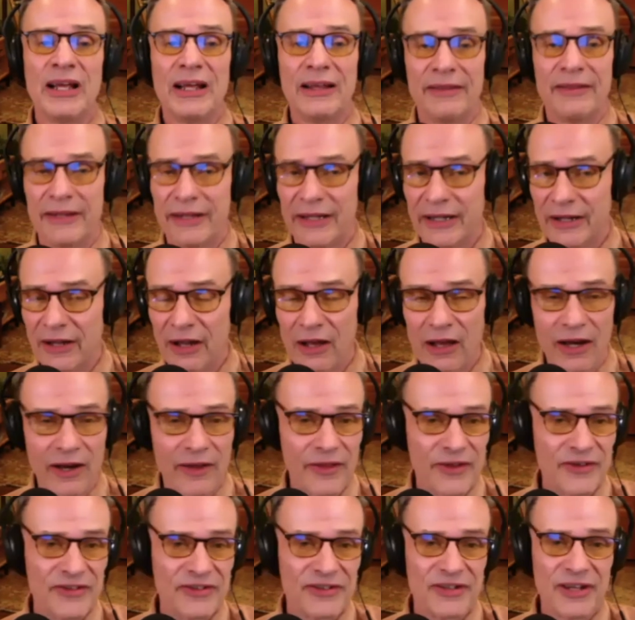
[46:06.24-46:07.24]
all of the
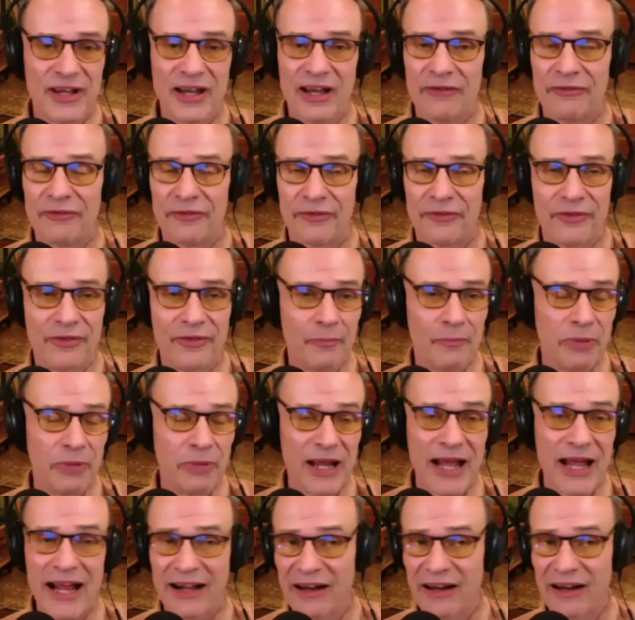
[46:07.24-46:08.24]
stuff, the
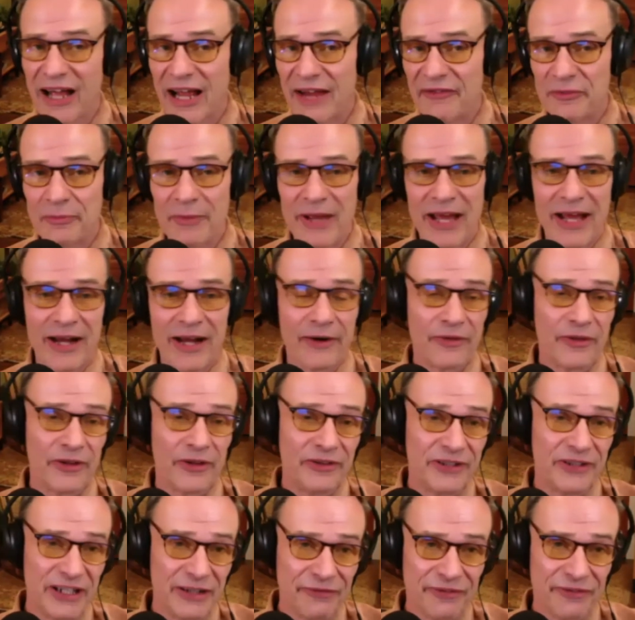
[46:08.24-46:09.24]
Black Lives Matter, the
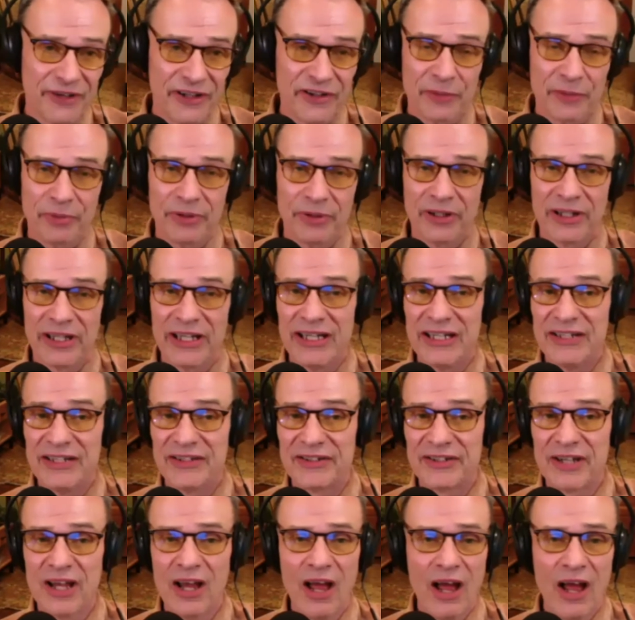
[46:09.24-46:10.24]
defund the police,
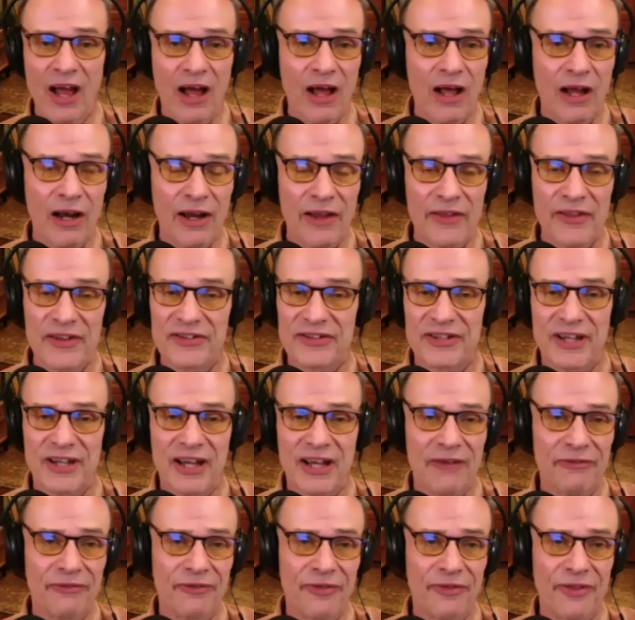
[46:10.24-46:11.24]
all of the
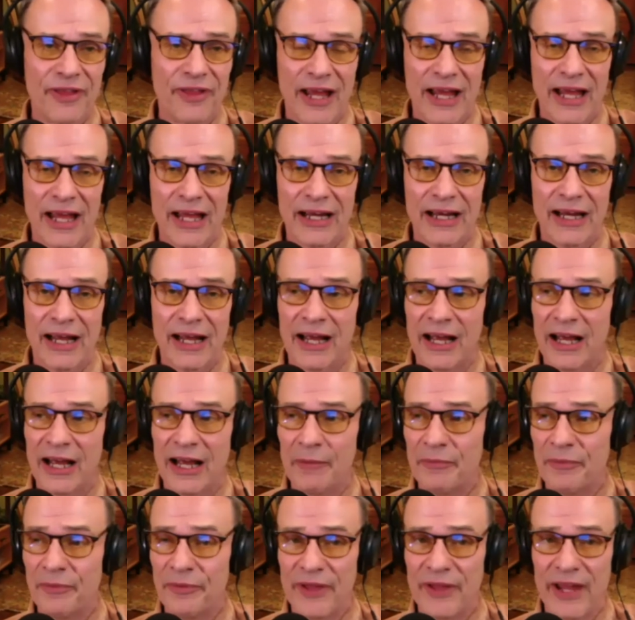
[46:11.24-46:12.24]
stuff that
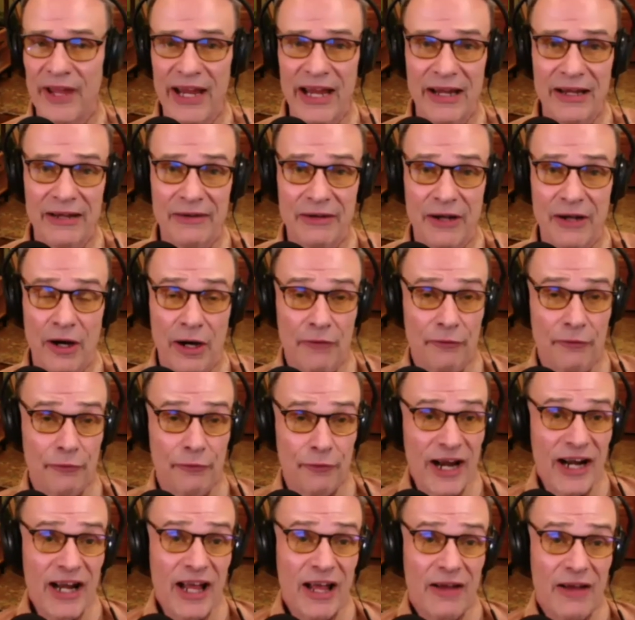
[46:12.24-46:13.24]
they are
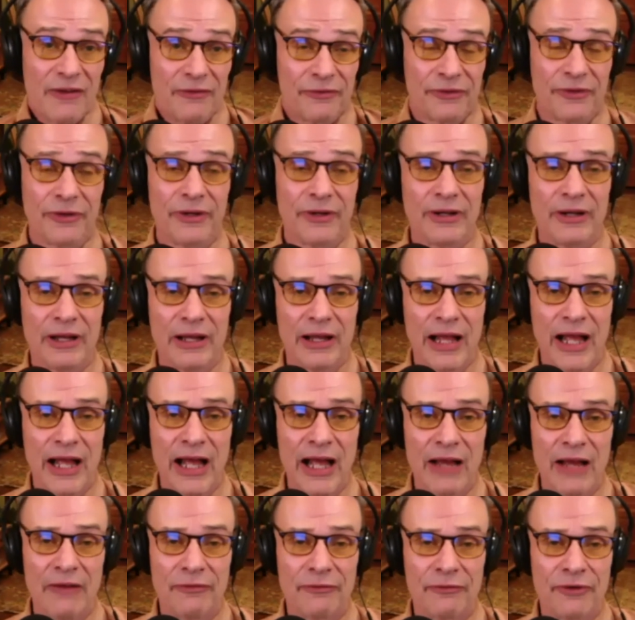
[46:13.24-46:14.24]
afraid of
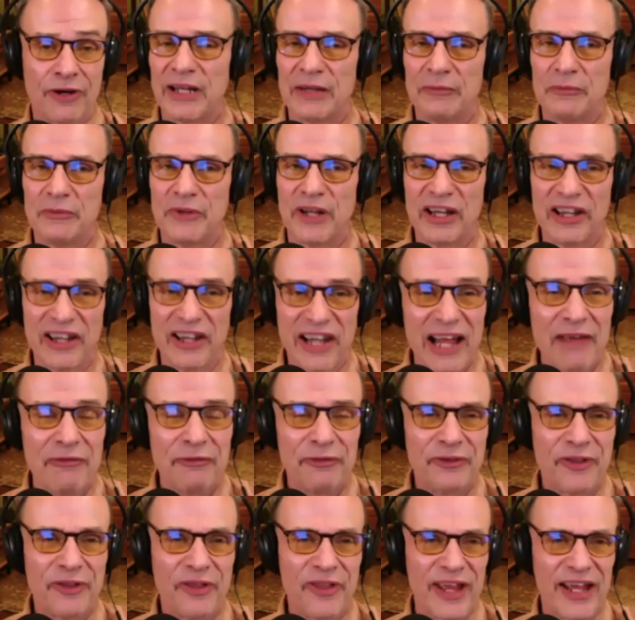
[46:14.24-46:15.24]
from a
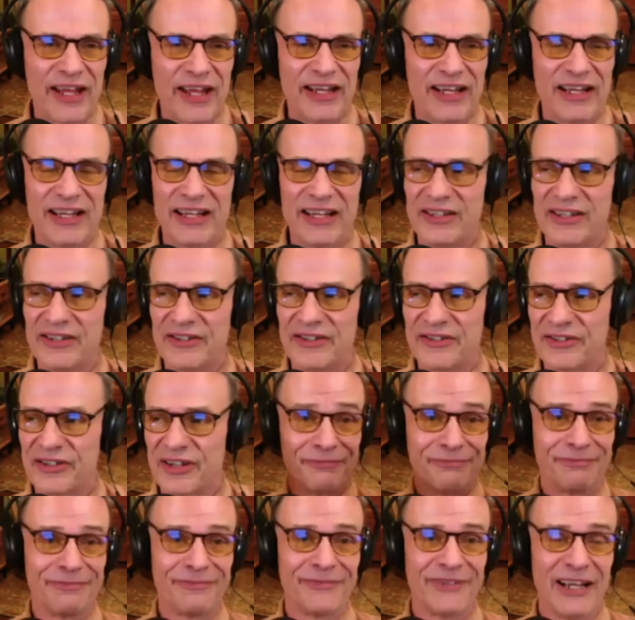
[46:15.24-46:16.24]
left that is
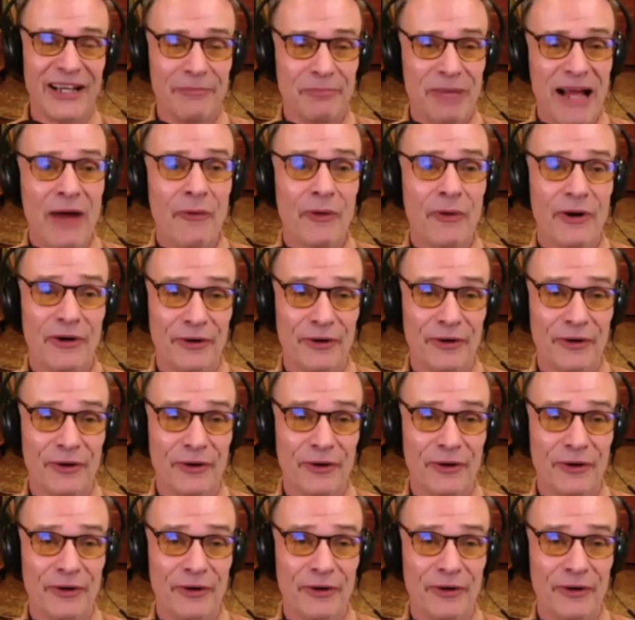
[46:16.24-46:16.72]
empowered.